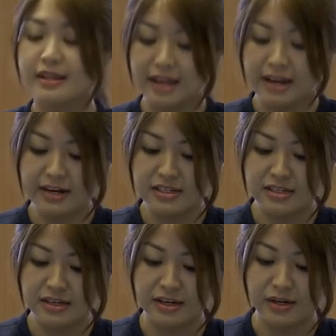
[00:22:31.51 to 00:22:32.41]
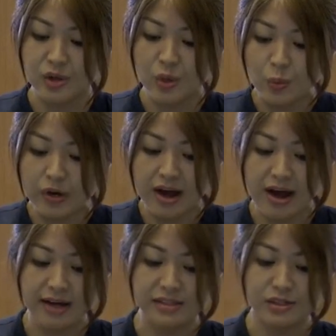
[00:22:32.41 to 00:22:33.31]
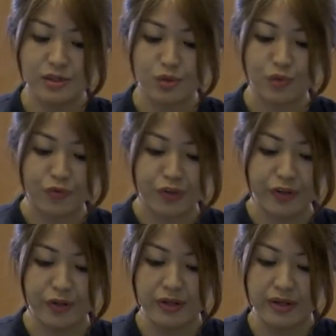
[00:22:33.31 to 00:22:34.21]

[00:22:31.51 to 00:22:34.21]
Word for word: let us uh, work hard to fill